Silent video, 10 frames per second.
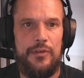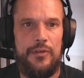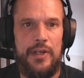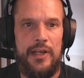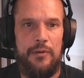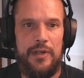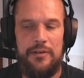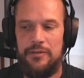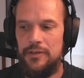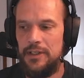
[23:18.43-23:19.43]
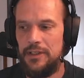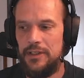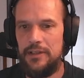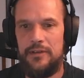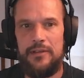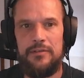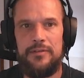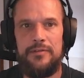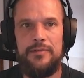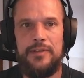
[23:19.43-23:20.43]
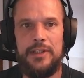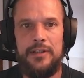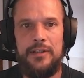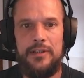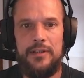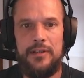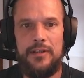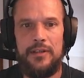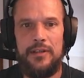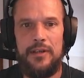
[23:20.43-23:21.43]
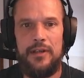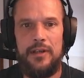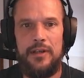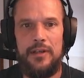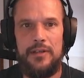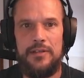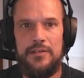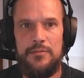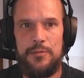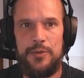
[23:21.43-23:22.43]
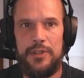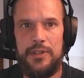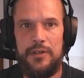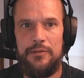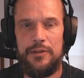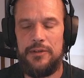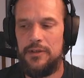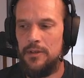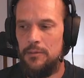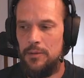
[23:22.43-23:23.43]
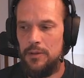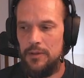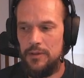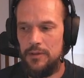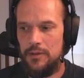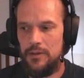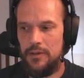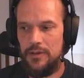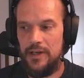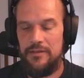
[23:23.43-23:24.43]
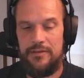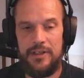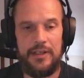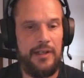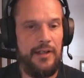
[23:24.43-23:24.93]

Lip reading: array thing here, I think. Seems pretty over the top. I think